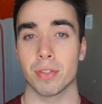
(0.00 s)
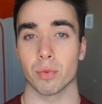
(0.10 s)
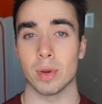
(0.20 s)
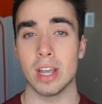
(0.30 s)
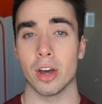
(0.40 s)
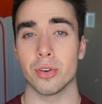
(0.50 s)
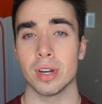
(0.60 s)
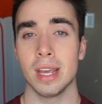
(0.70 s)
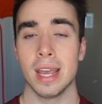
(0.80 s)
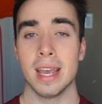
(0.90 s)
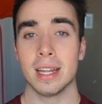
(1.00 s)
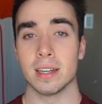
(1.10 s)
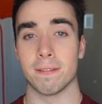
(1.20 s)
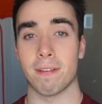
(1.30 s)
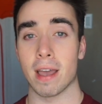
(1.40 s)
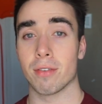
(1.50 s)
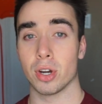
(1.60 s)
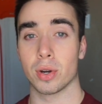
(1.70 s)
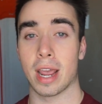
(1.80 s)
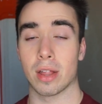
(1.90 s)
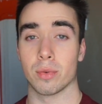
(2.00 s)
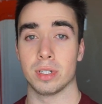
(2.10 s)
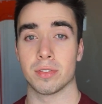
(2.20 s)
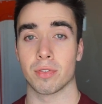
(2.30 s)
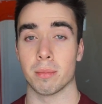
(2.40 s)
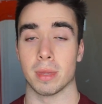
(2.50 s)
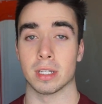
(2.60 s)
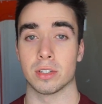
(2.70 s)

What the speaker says: 300 to 500 calories from this.